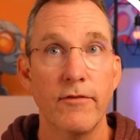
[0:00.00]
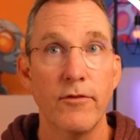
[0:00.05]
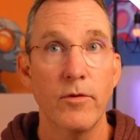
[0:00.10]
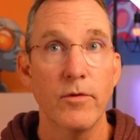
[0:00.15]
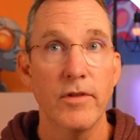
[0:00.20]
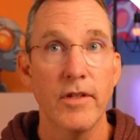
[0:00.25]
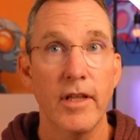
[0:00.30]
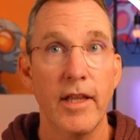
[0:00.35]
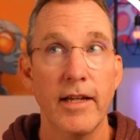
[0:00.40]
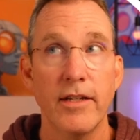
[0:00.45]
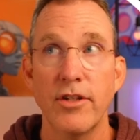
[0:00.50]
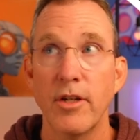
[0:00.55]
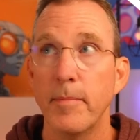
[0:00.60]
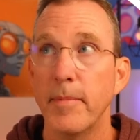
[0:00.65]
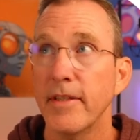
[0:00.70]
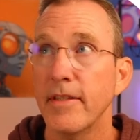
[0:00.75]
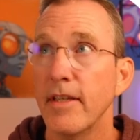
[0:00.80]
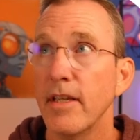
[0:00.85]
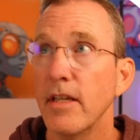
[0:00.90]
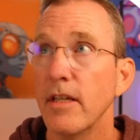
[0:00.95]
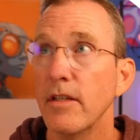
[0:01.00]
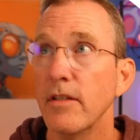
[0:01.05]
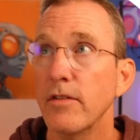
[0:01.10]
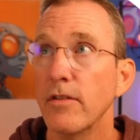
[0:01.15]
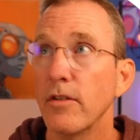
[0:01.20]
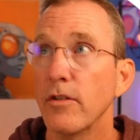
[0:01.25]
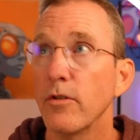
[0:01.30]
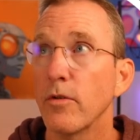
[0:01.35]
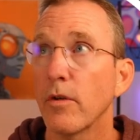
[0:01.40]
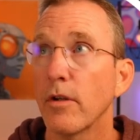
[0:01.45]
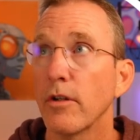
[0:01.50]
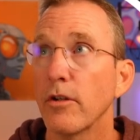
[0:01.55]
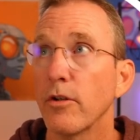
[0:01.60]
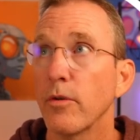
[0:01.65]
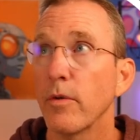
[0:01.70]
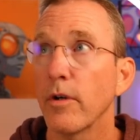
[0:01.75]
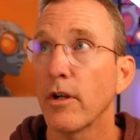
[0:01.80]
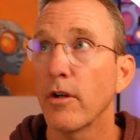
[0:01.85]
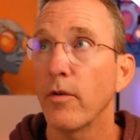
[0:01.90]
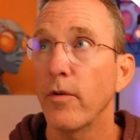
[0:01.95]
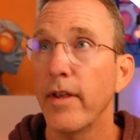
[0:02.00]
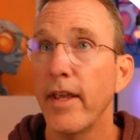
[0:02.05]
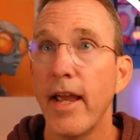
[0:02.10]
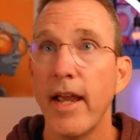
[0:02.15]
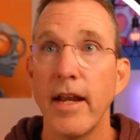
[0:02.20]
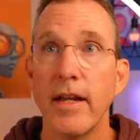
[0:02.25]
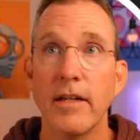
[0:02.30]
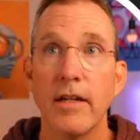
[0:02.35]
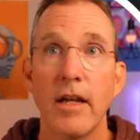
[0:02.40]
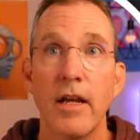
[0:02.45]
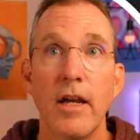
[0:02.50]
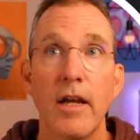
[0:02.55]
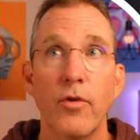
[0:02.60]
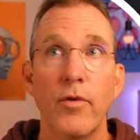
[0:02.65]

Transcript: If you select GPTs, you can do a create.